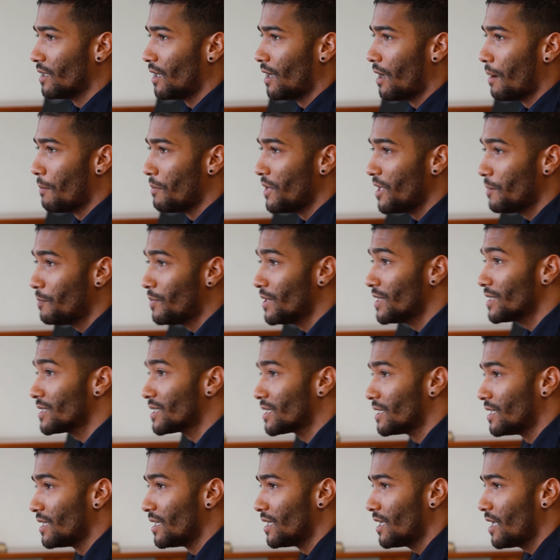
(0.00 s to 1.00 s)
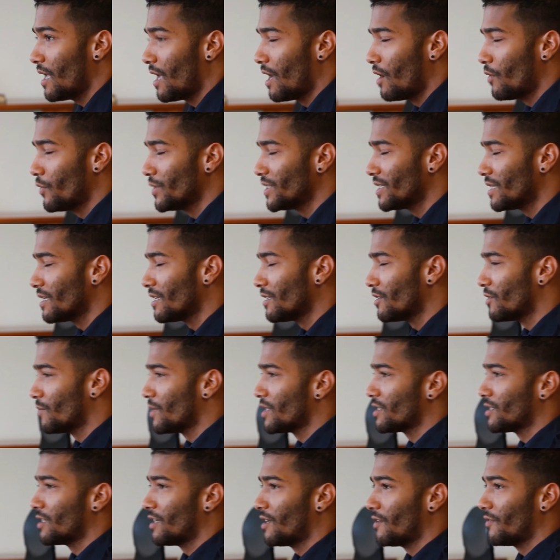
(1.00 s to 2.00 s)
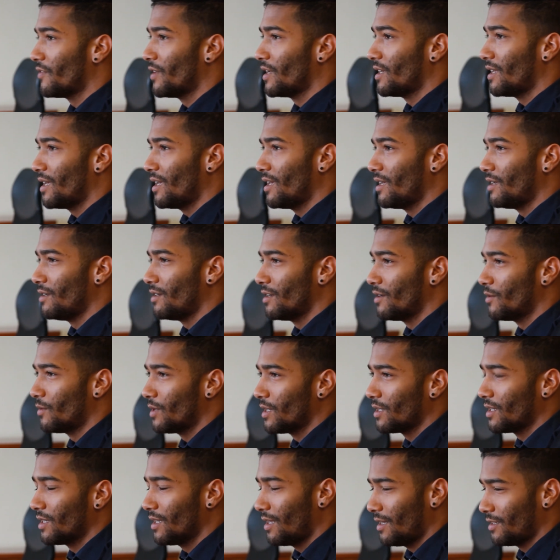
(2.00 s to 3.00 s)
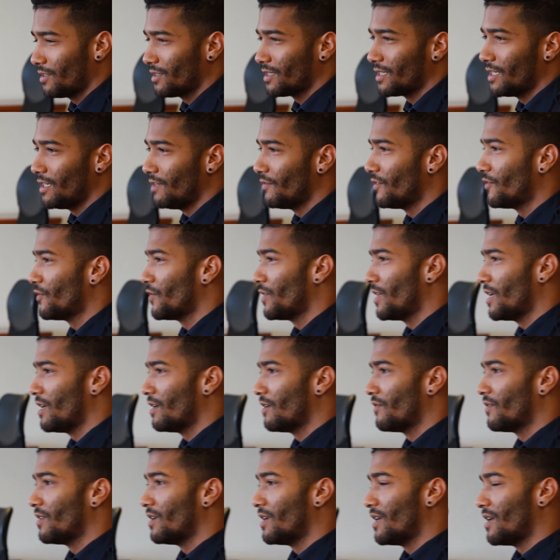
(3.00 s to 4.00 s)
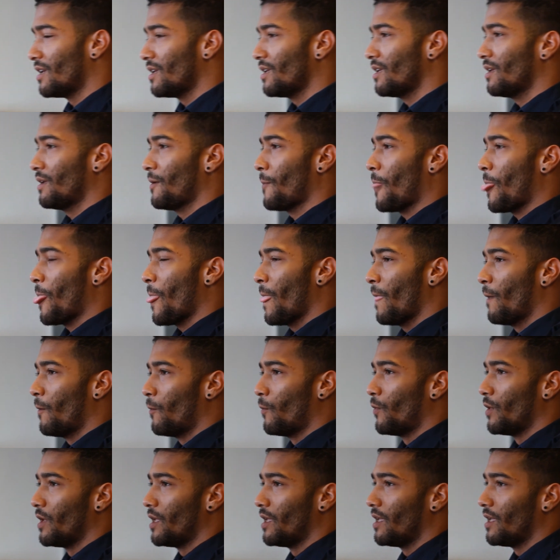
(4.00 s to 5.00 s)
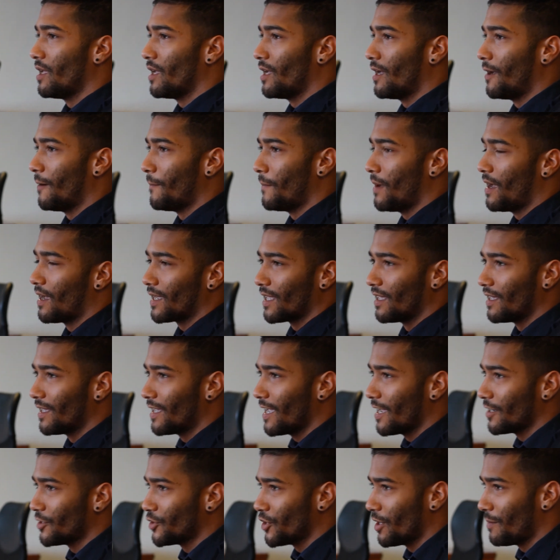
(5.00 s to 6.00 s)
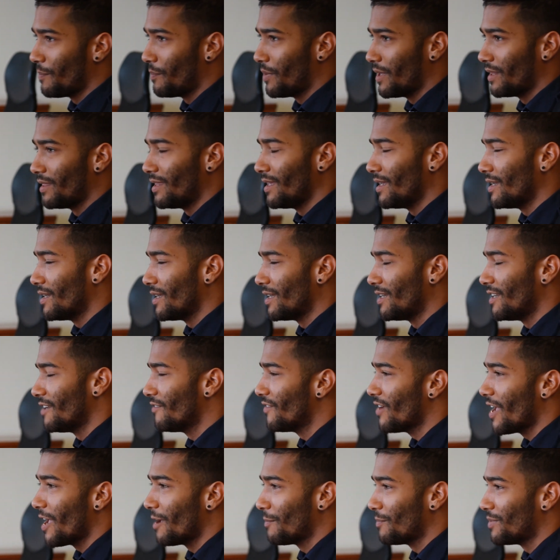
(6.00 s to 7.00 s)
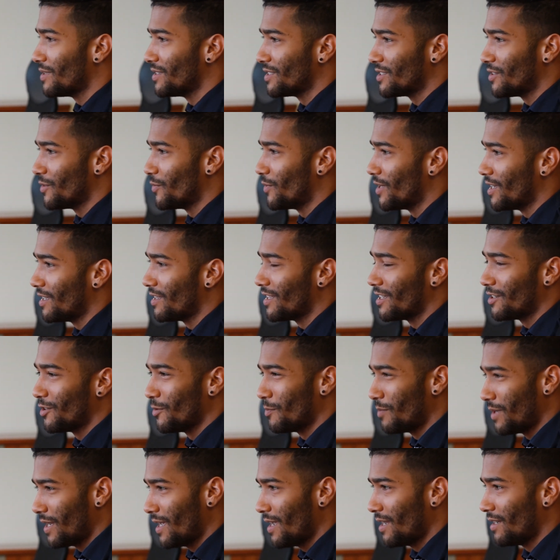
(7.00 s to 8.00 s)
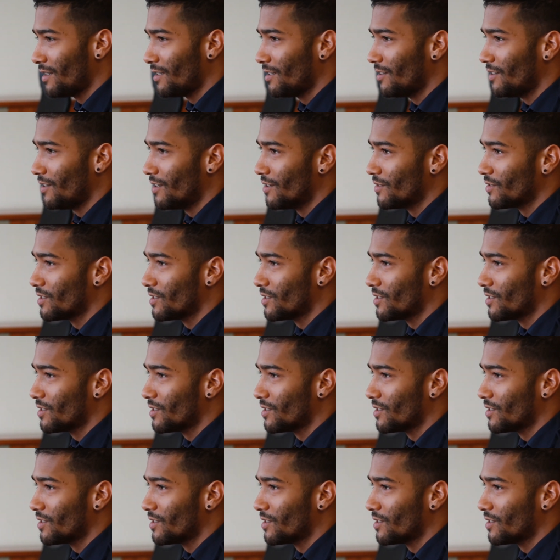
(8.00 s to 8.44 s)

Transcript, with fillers: Um, me personally, I always think to myself that, hey, you know what, I'll just leave it for the end of the day where um, I can catch up. But it never happens the way that you plan it, you know.